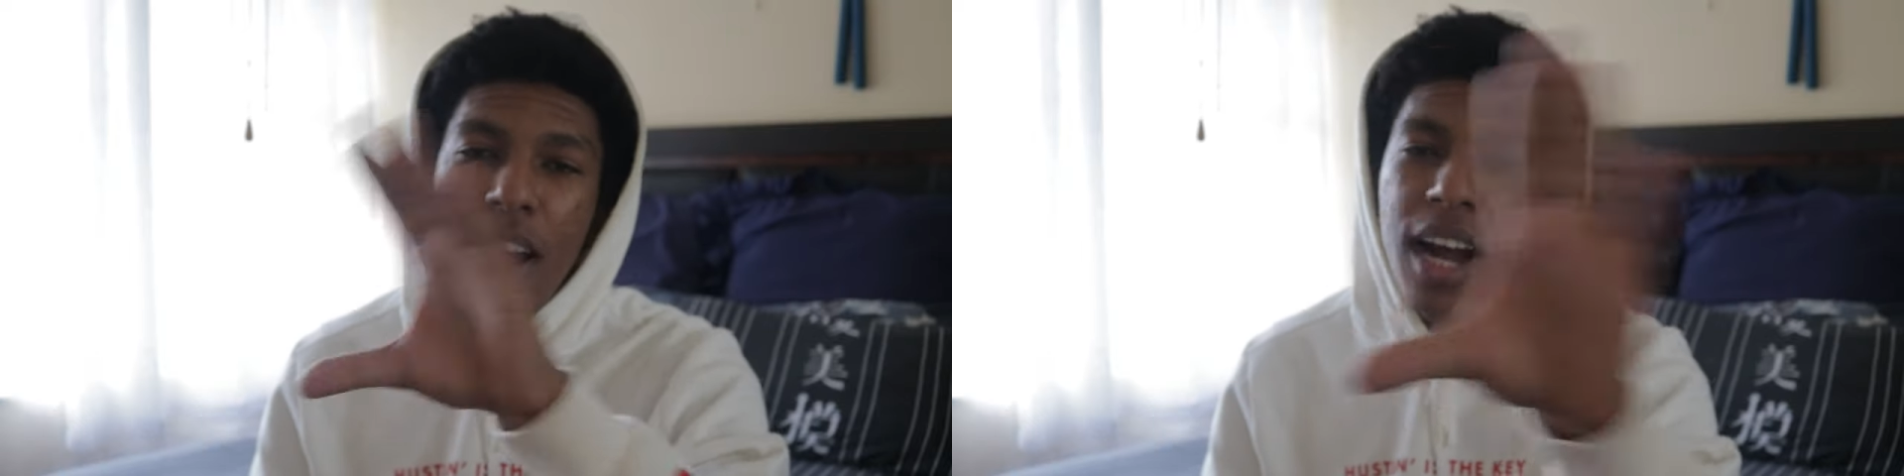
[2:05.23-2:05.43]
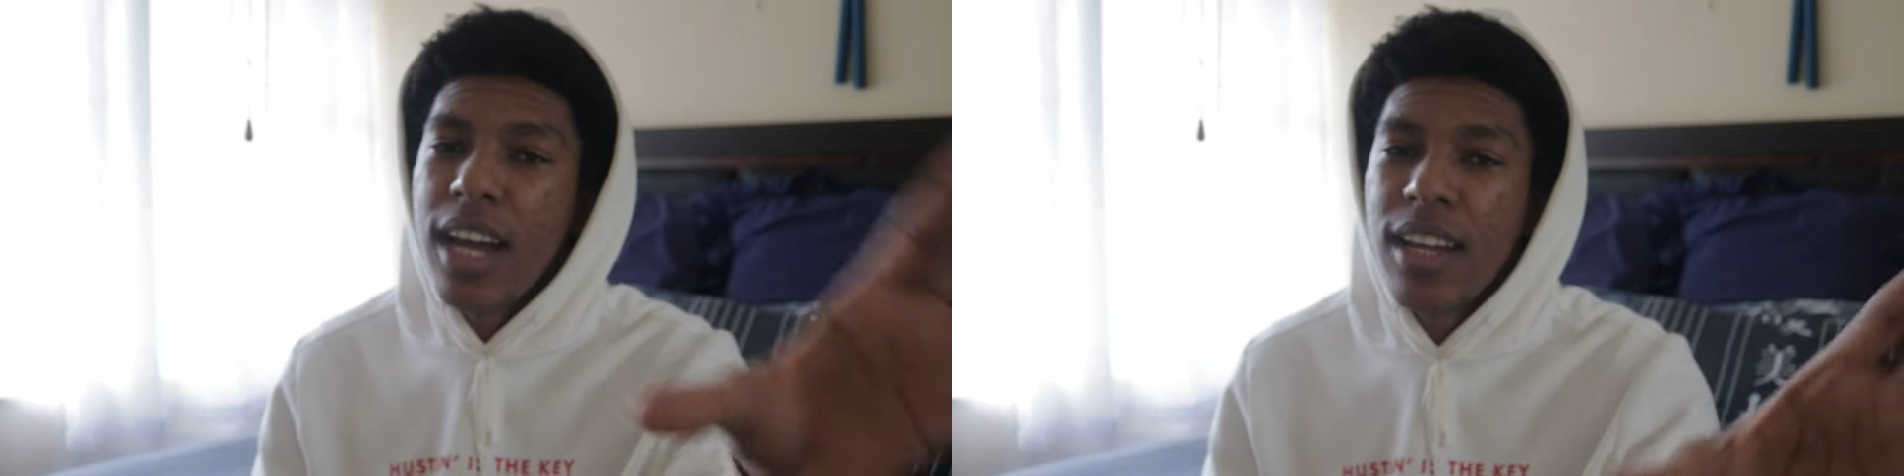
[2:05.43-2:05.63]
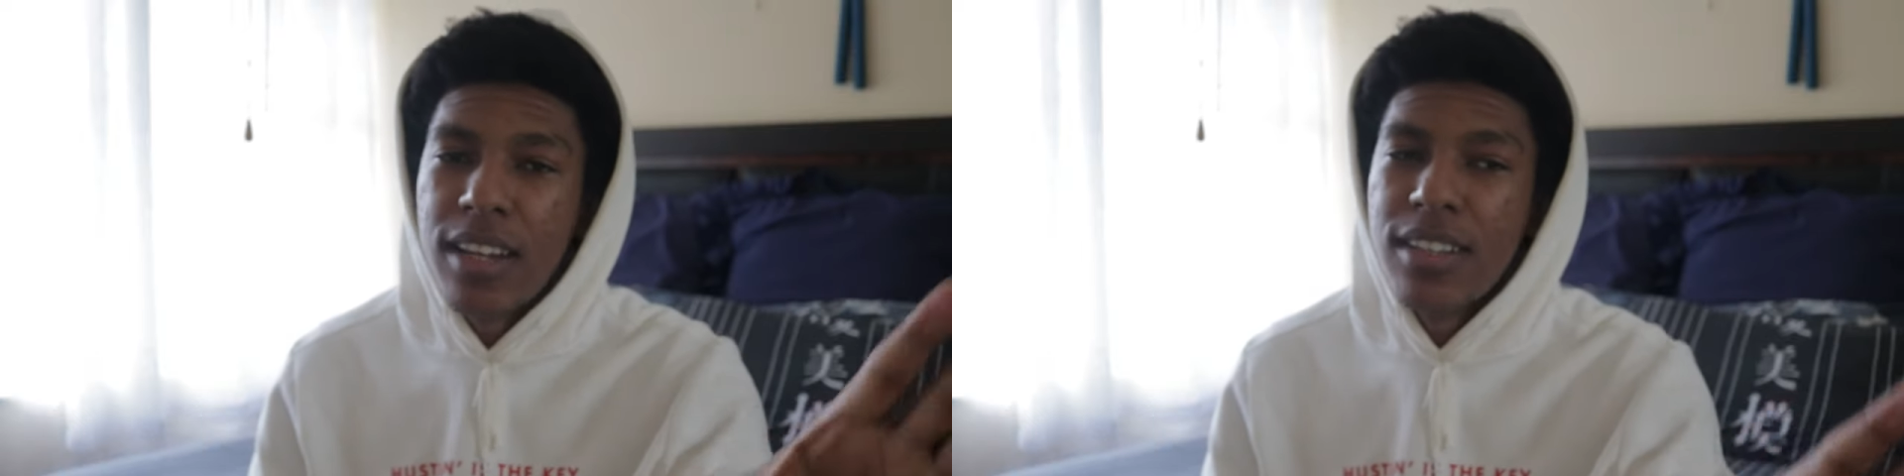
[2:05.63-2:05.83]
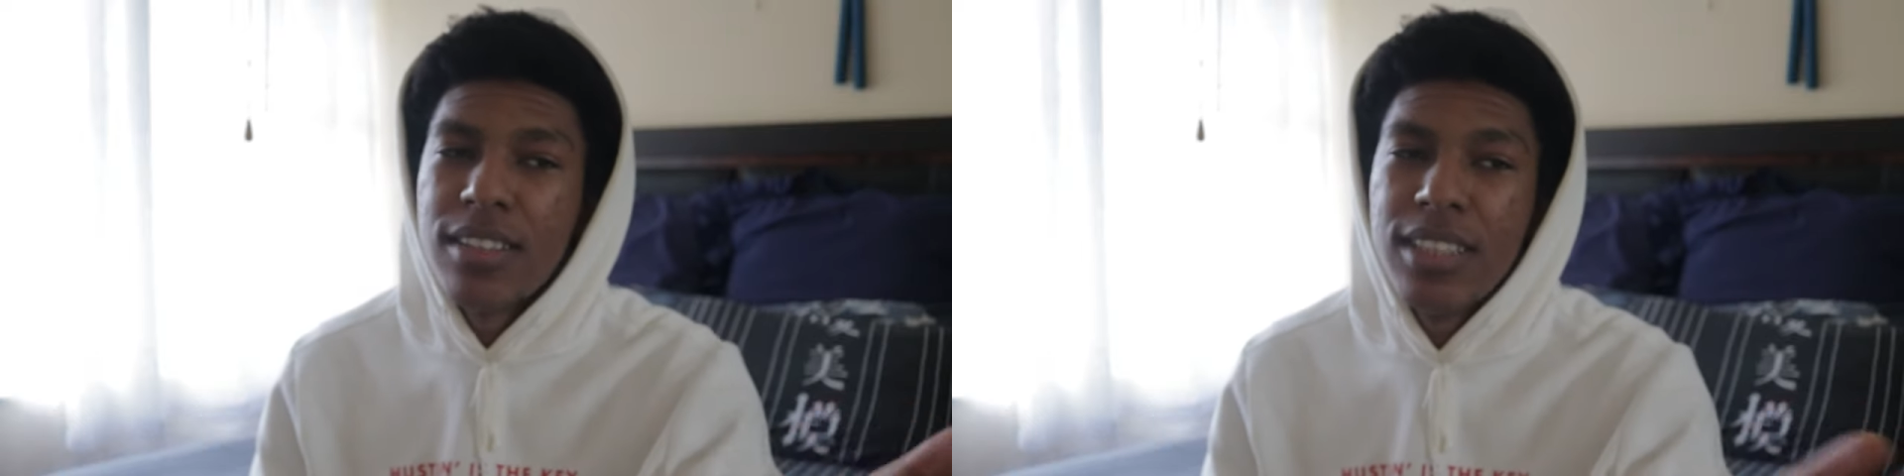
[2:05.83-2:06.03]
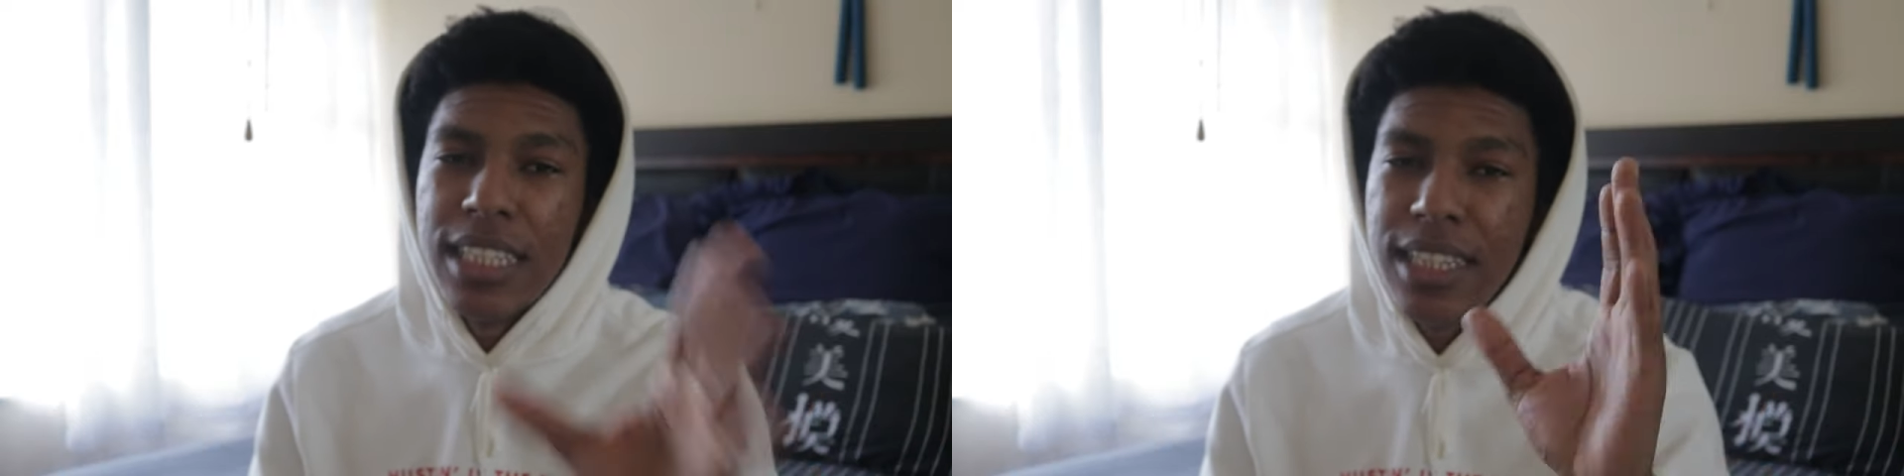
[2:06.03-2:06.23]
I
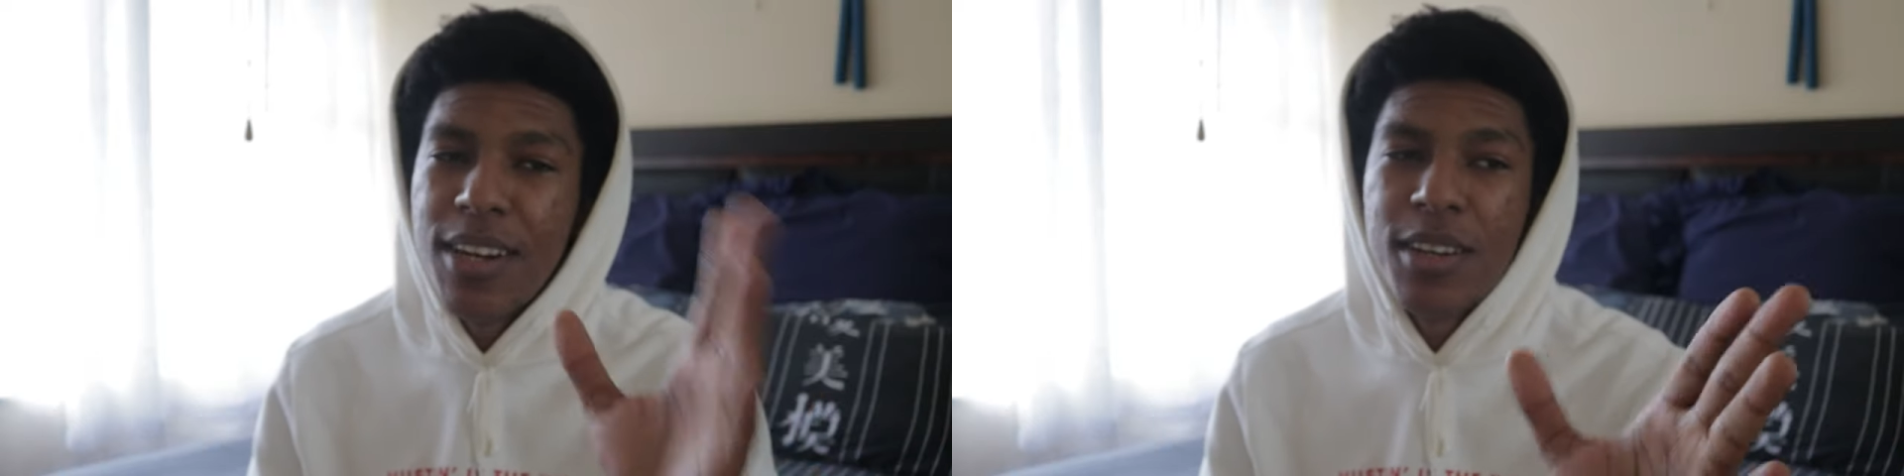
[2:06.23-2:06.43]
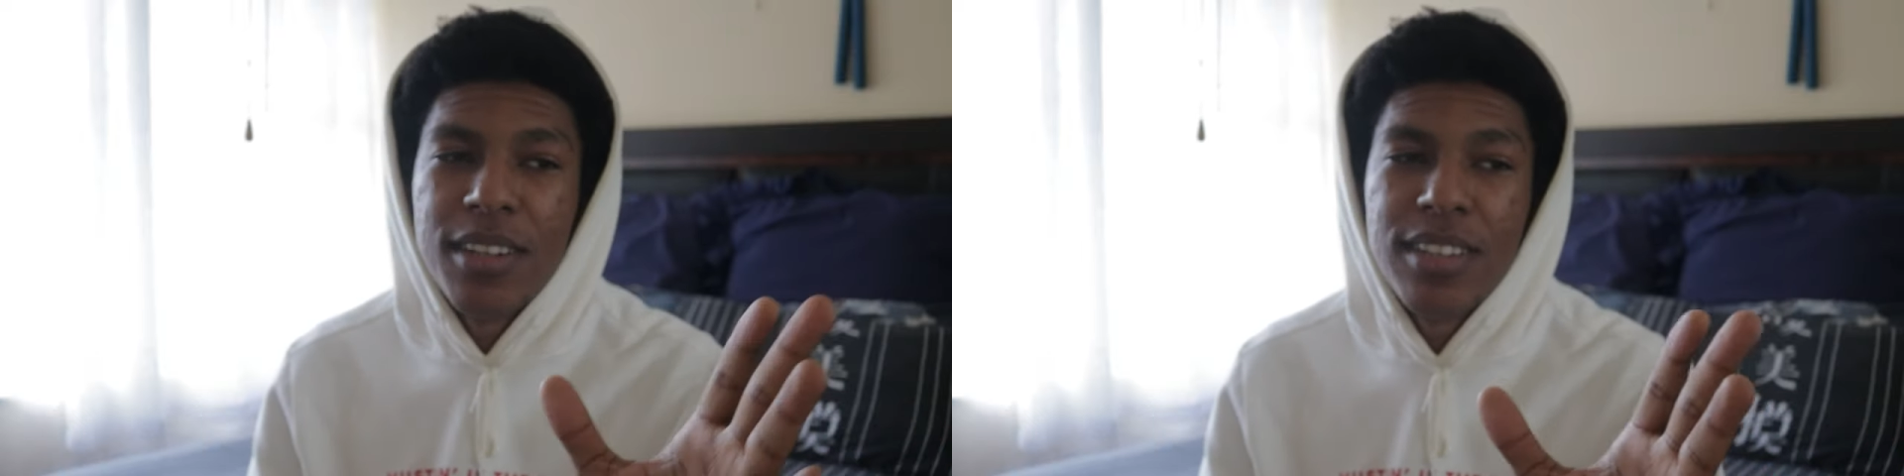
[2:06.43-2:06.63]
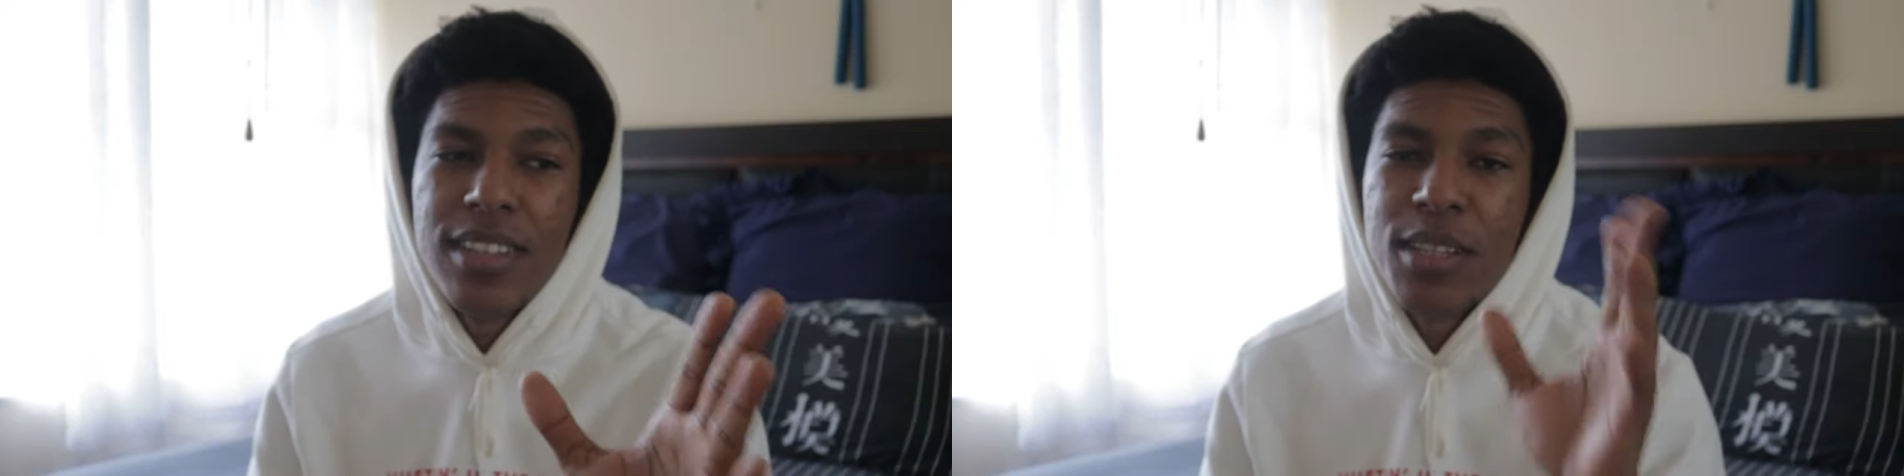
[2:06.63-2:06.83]
eat there